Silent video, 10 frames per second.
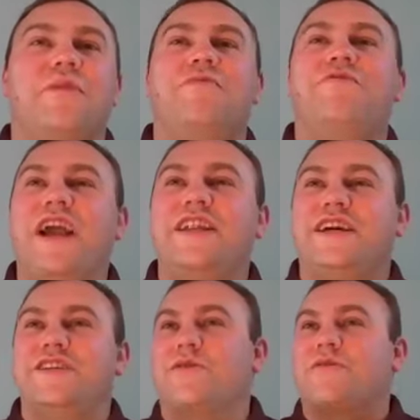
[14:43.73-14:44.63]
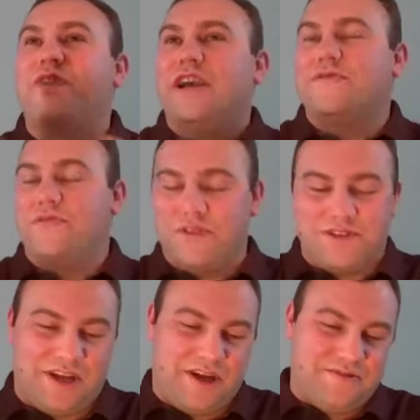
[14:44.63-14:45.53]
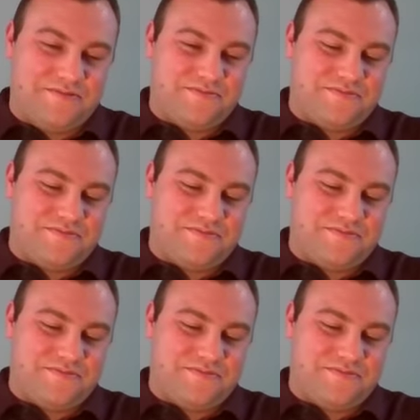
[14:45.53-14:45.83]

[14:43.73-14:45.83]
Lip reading: find us, or vice versa.